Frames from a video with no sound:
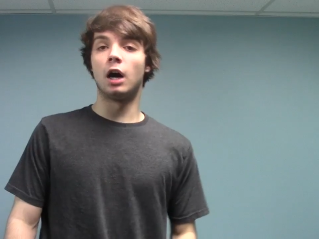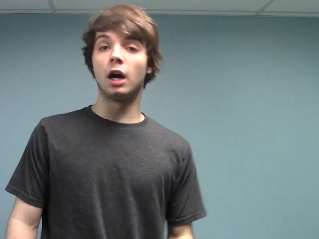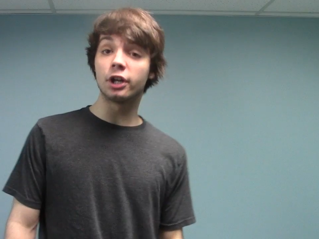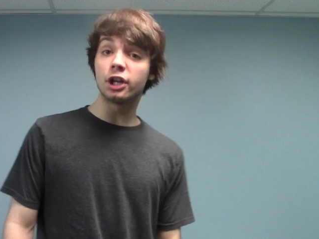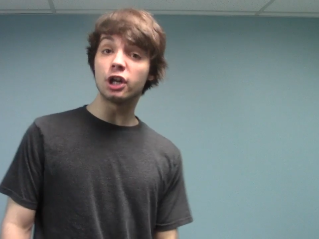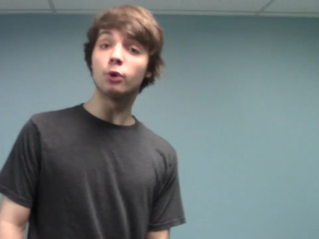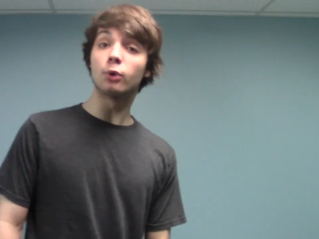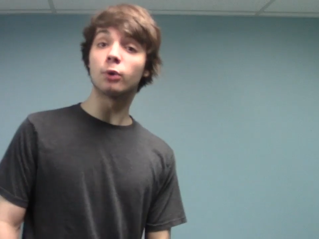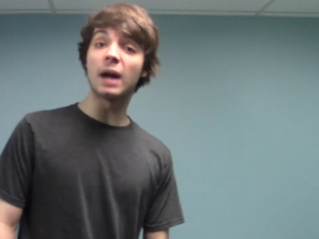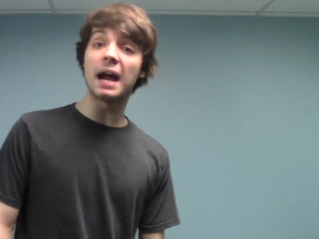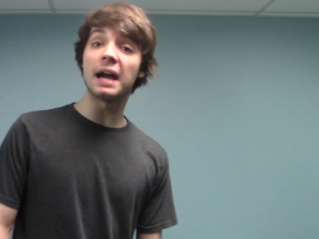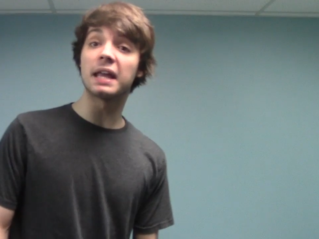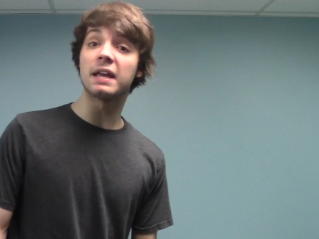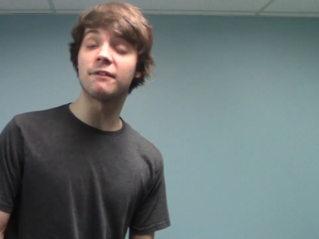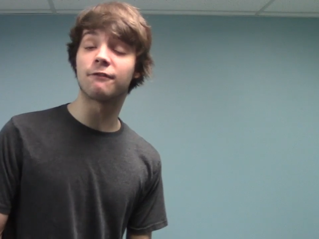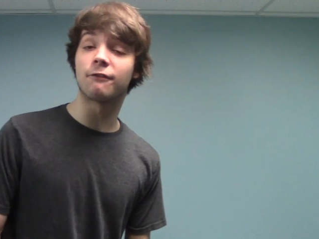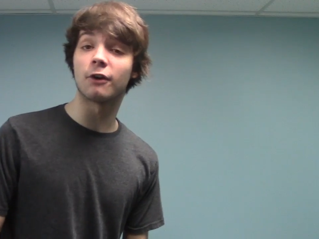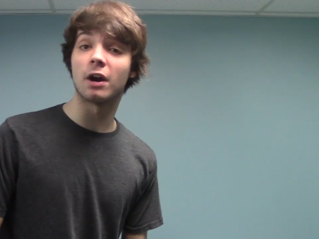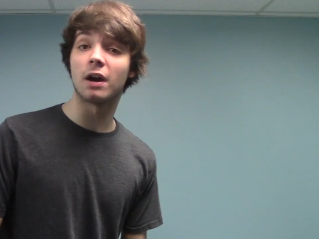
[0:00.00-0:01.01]
Are you
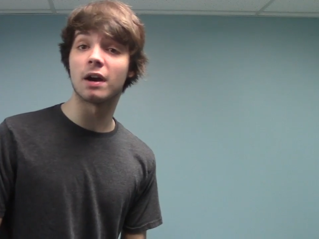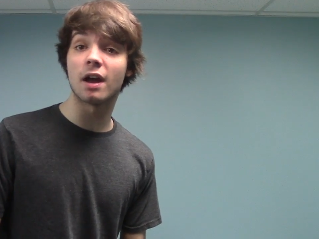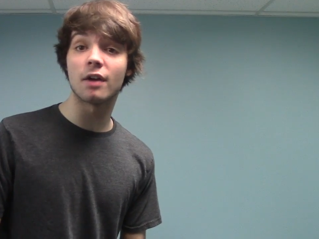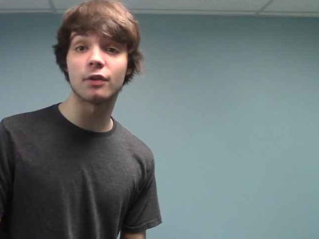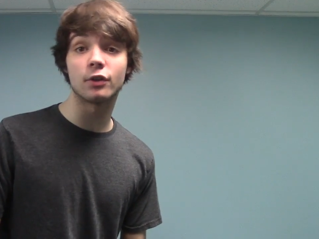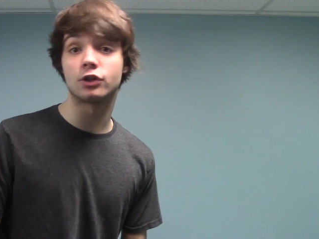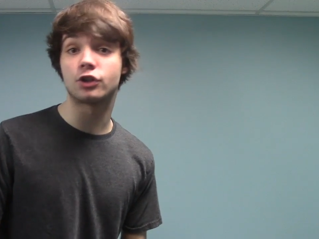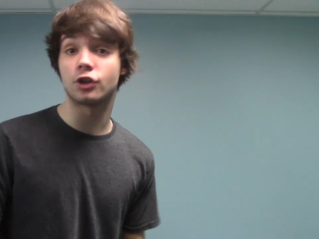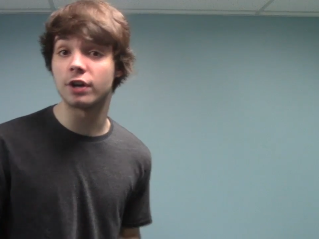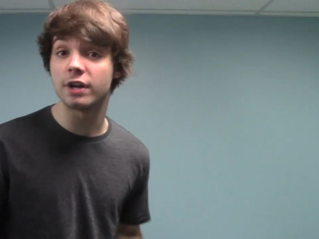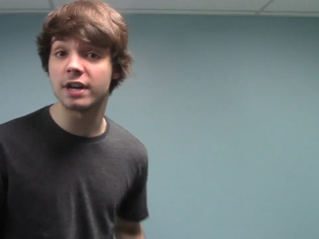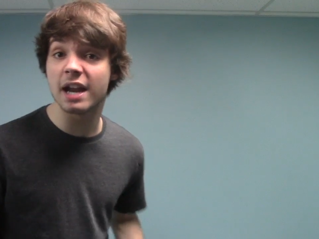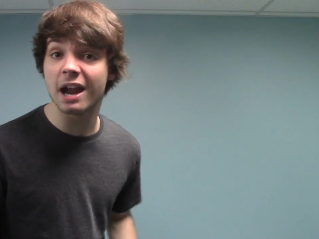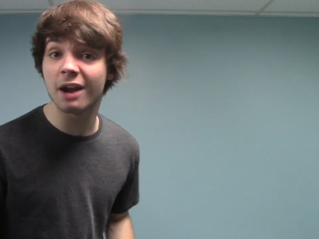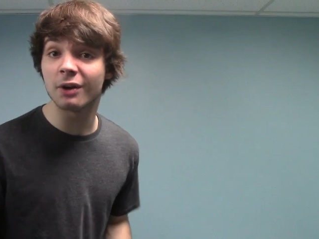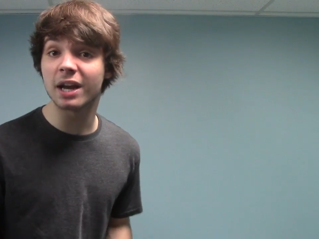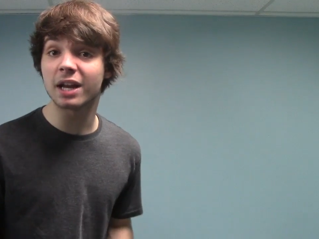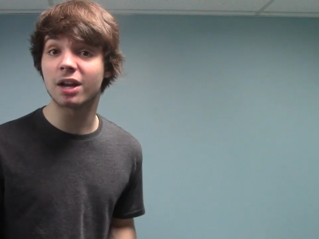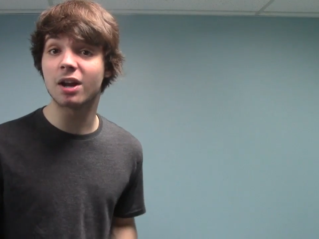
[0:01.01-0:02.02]
ready for another
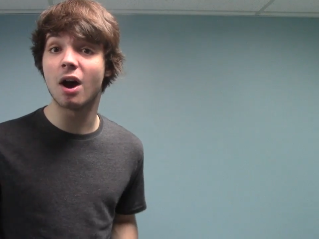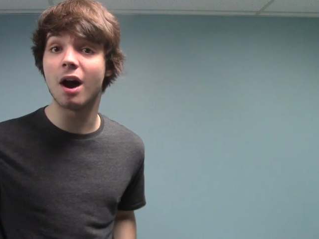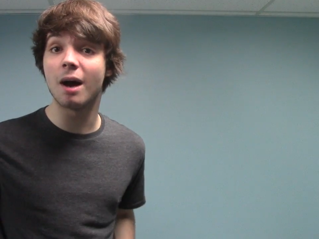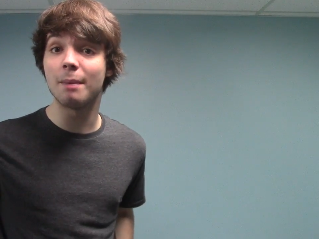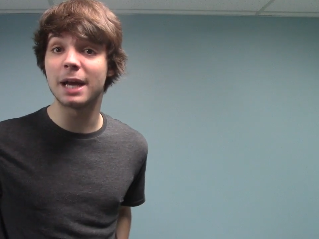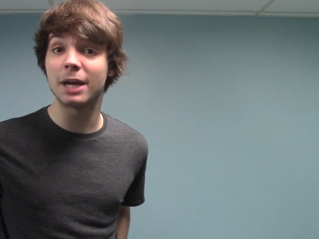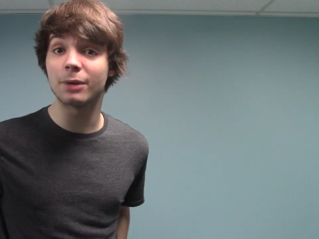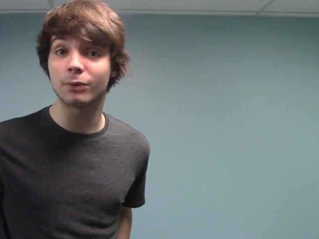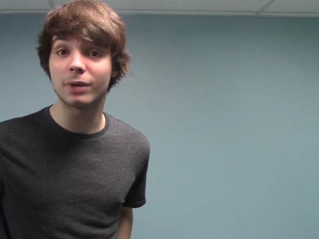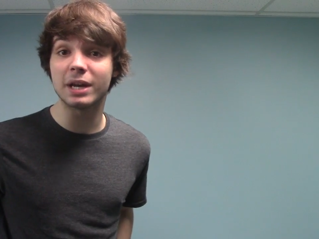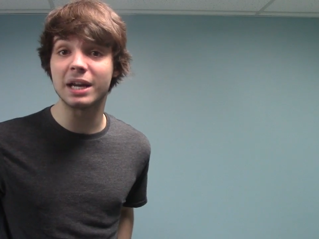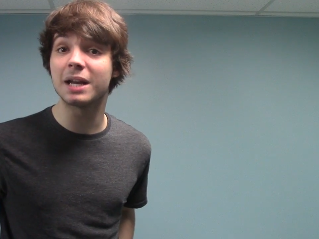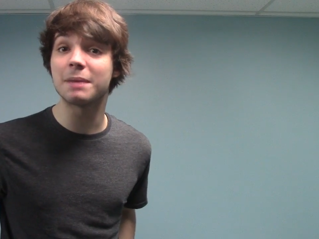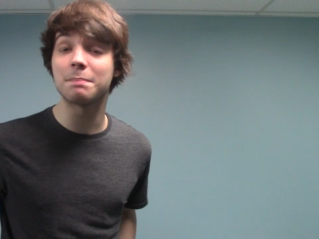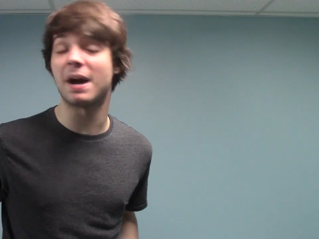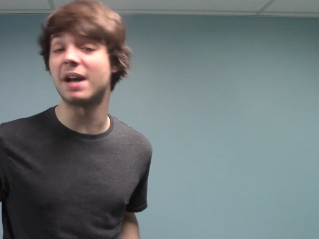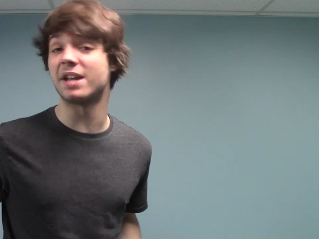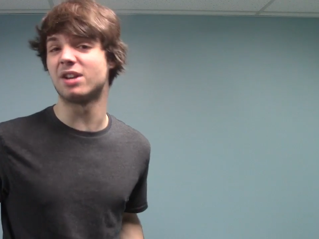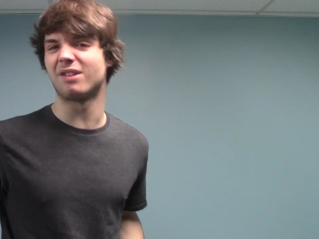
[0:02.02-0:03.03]
generic comment
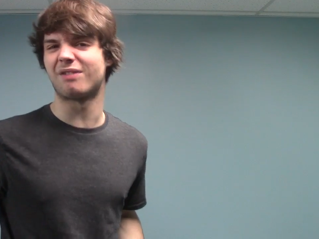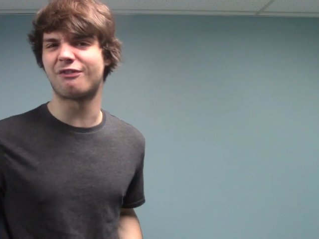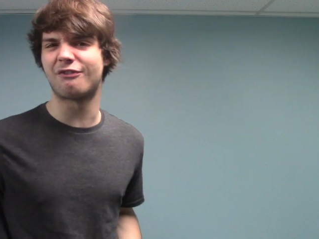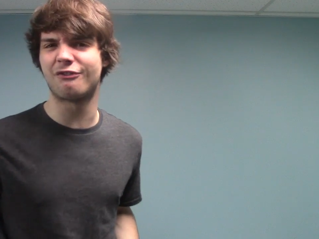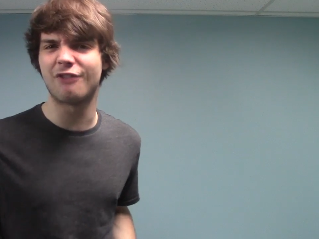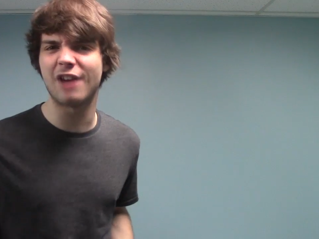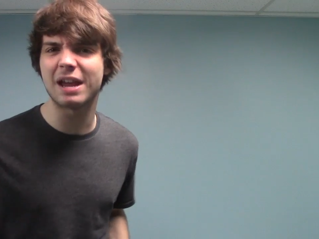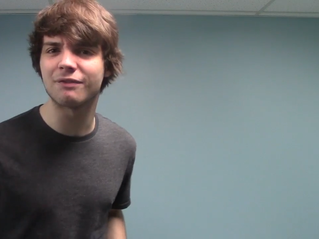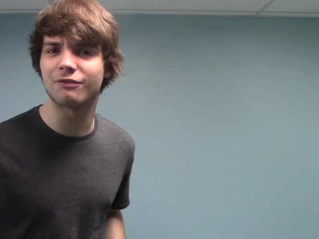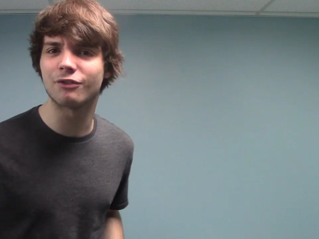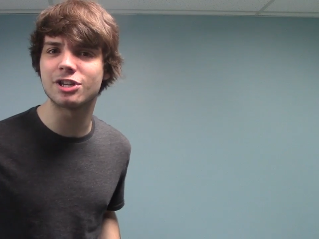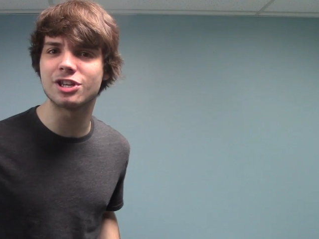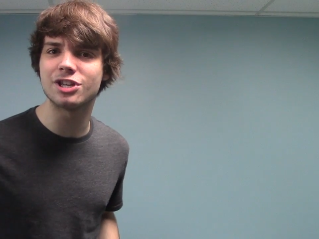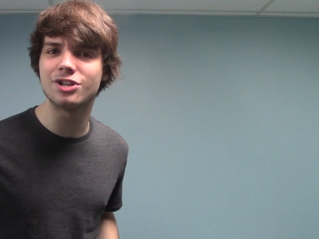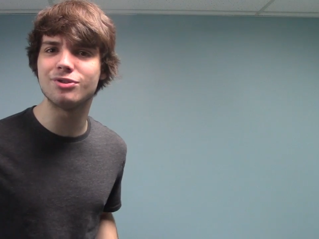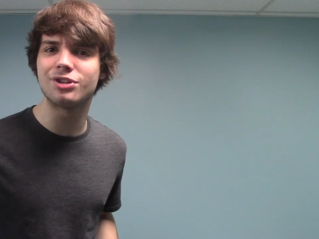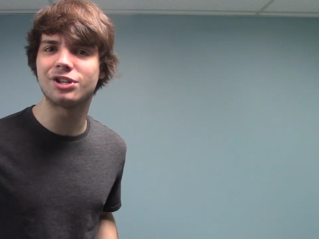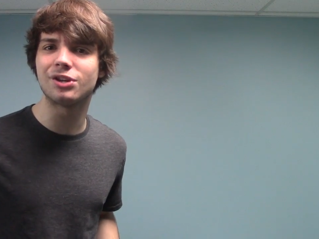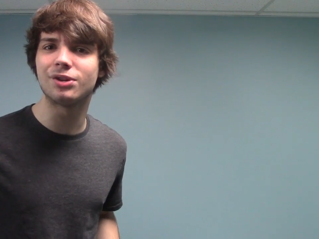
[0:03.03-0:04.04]
reading by your favorite
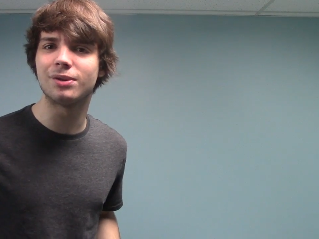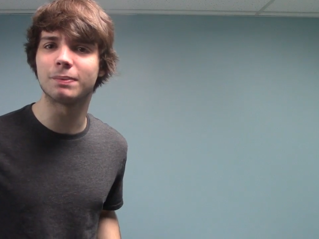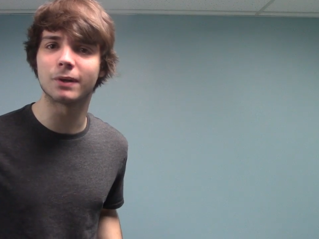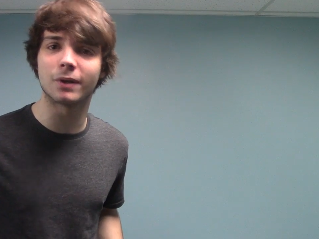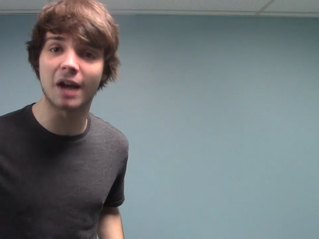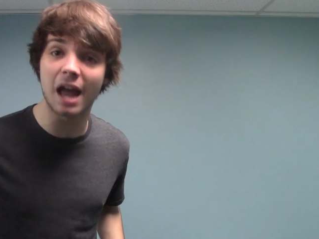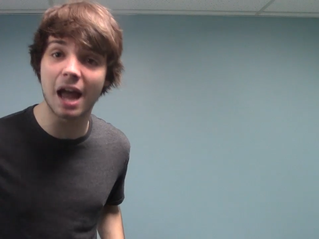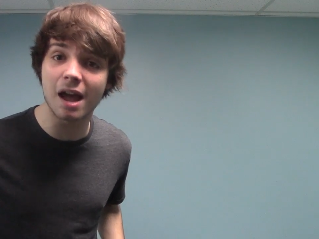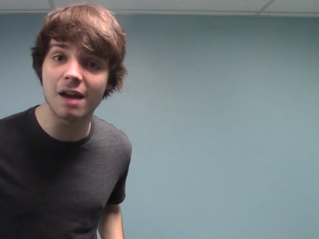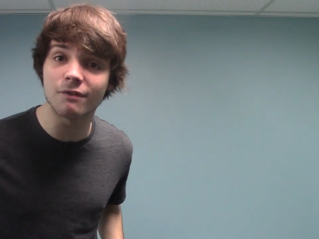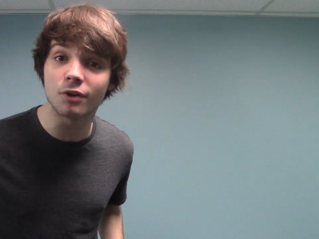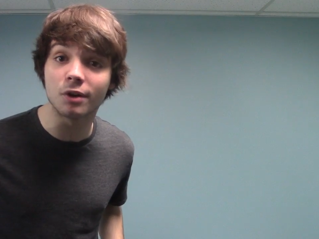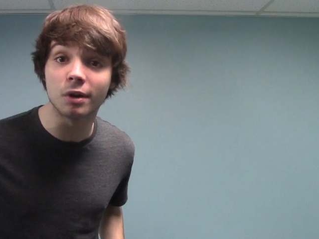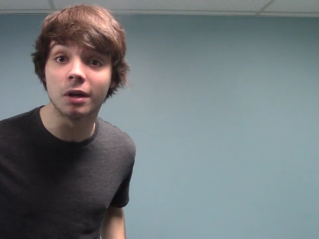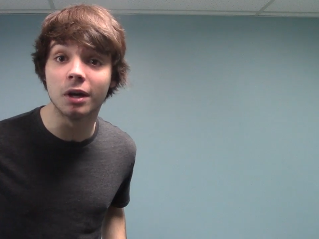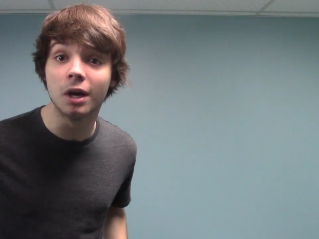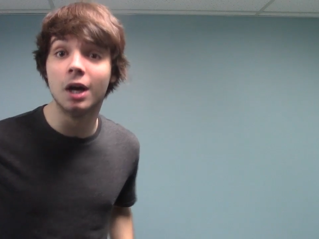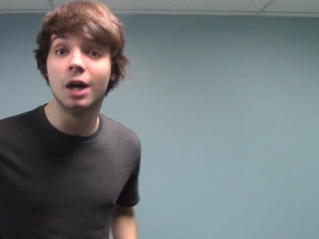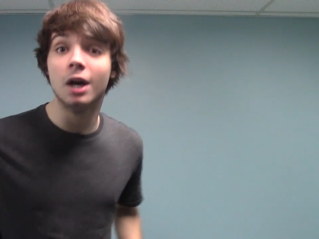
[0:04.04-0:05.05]
YouTuber
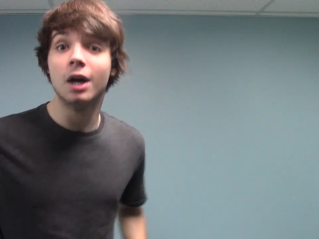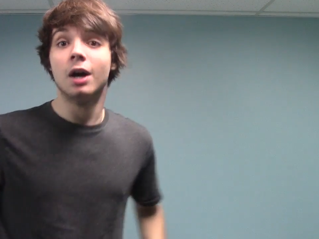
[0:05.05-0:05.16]
ever?